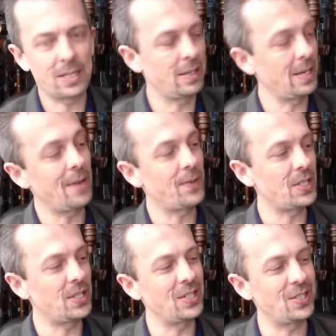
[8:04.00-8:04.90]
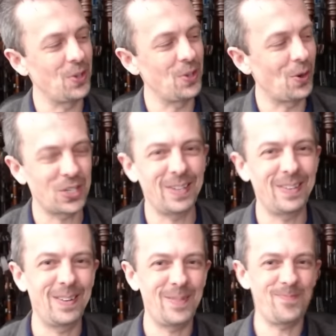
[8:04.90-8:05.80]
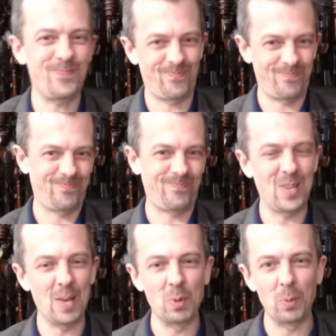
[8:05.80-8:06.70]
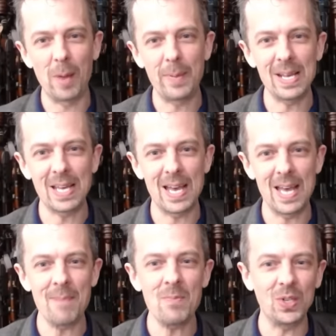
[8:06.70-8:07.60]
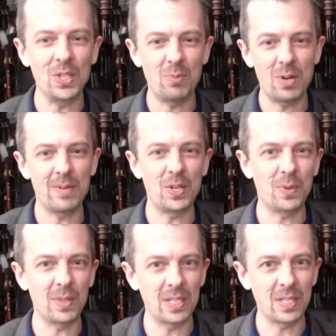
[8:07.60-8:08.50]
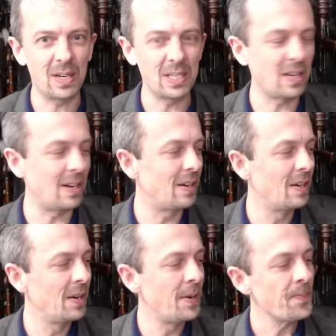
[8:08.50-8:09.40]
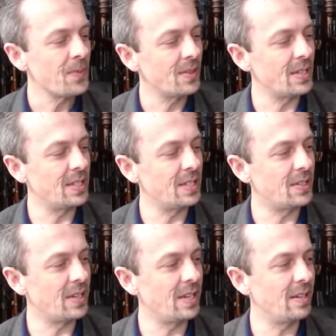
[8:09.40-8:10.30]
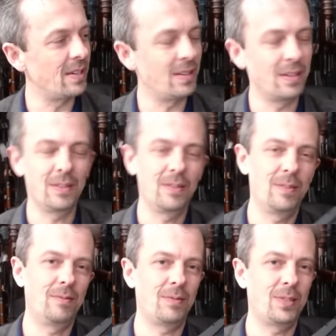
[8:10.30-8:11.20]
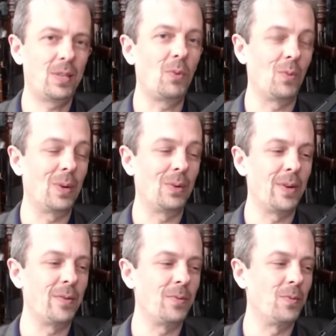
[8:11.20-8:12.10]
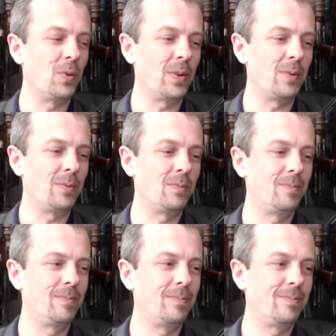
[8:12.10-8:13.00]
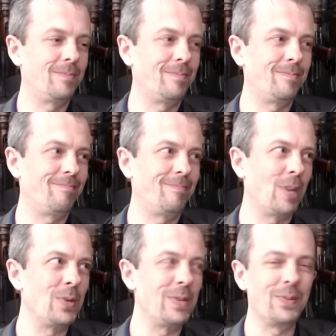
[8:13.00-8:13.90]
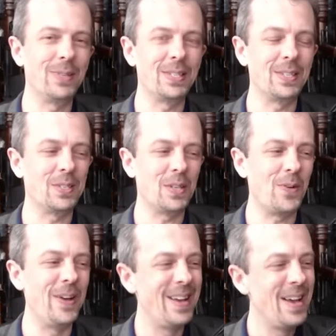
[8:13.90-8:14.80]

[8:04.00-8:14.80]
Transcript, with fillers: Now, this is not uh, a bullpup A K M, which is pretty much what these guys are. This is the somewhat well-known, although only if you're into this stuff,